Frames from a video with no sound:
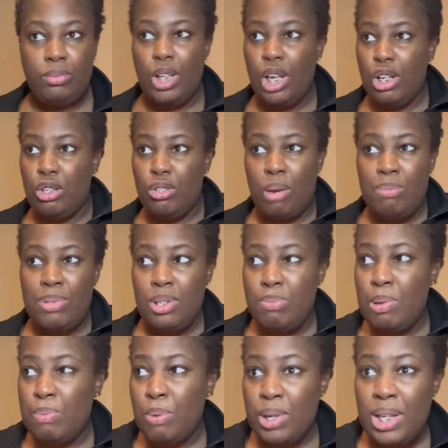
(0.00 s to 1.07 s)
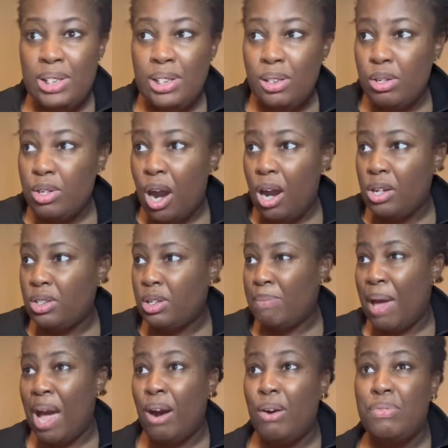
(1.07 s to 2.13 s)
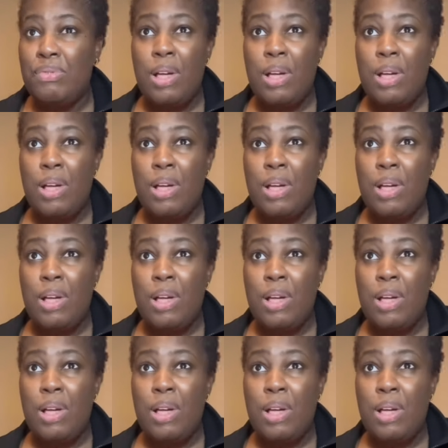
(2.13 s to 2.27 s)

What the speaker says: so I'm seeing people kissing their dogs in the mouth.